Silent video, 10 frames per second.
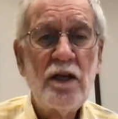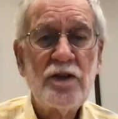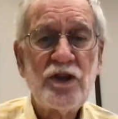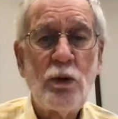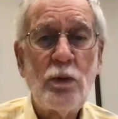
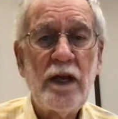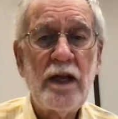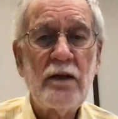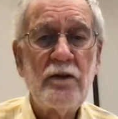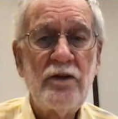So
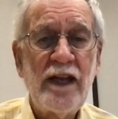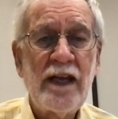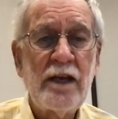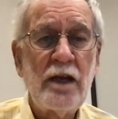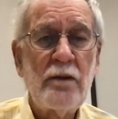we
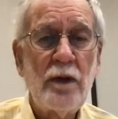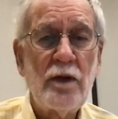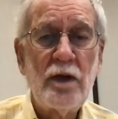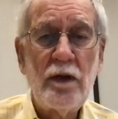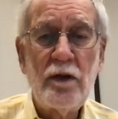then
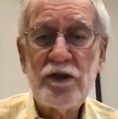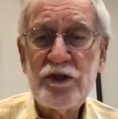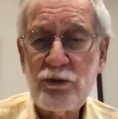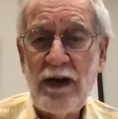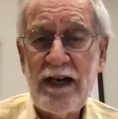
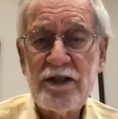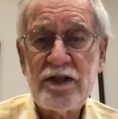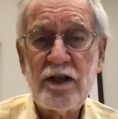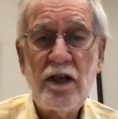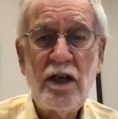stressed